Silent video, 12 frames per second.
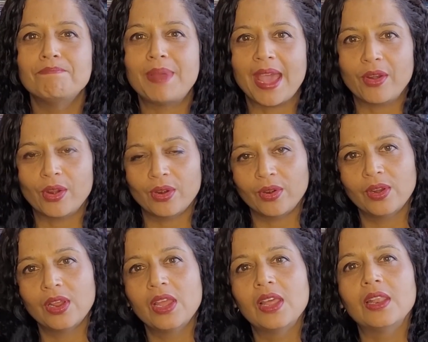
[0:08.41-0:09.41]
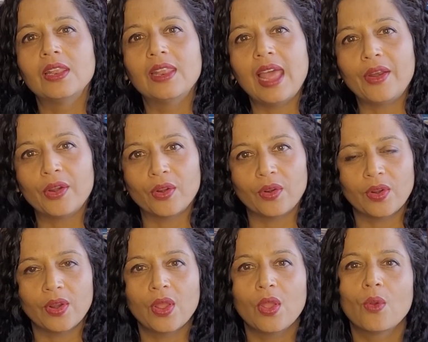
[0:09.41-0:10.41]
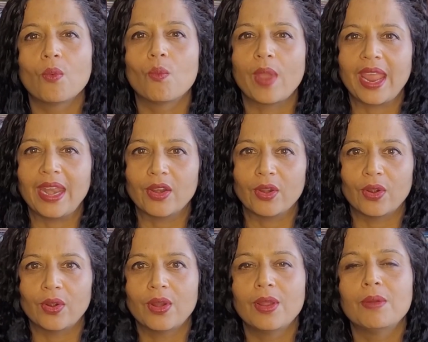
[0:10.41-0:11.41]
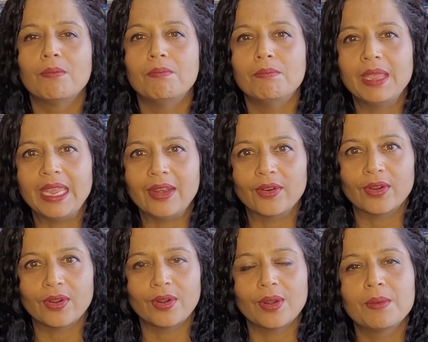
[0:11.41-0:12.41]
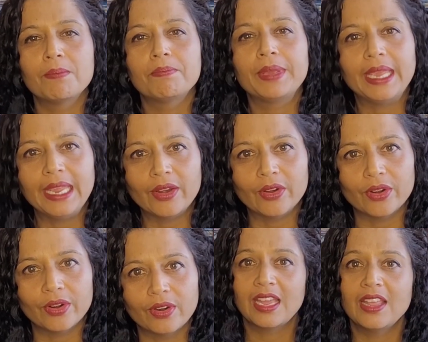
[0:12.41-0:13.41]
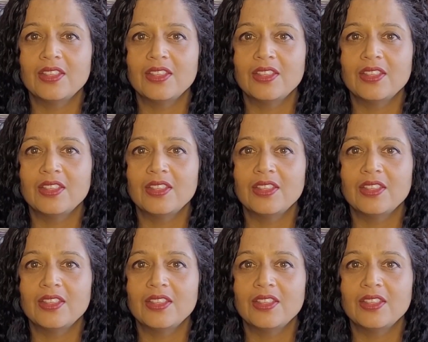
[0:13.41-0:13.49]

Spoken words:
better, letter, waiter, meter, Peter.